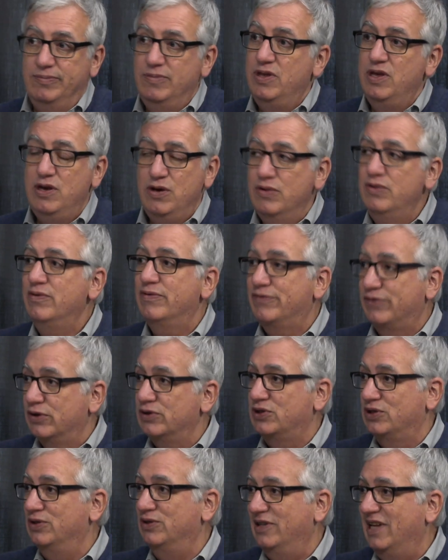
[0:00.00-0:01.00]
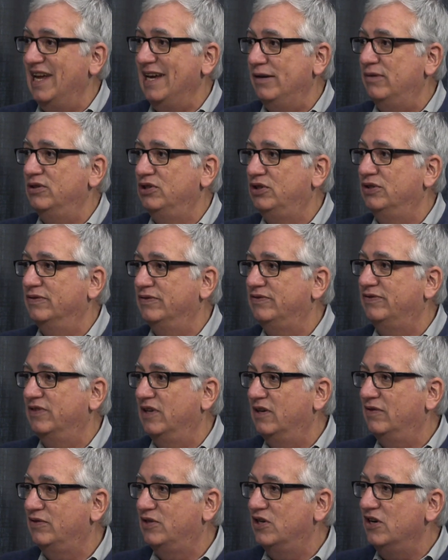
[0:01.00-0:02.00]
the universal language
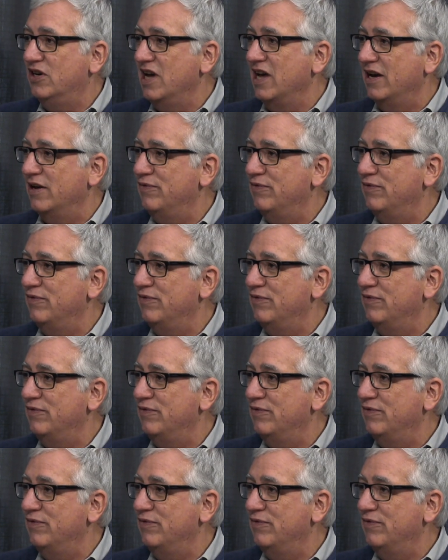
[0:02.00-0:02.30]
of cooking